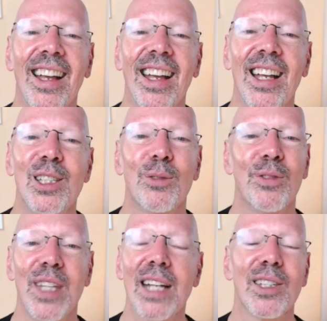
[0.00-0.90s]
It's,
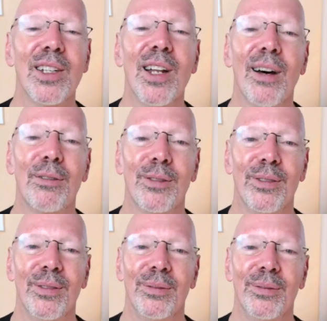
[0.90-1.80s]
that's enough.
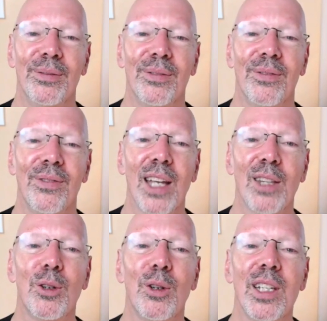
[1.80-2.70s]
That
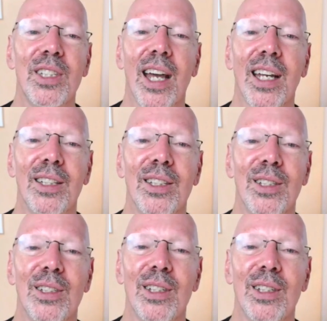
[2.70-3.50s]
thirty seconds is,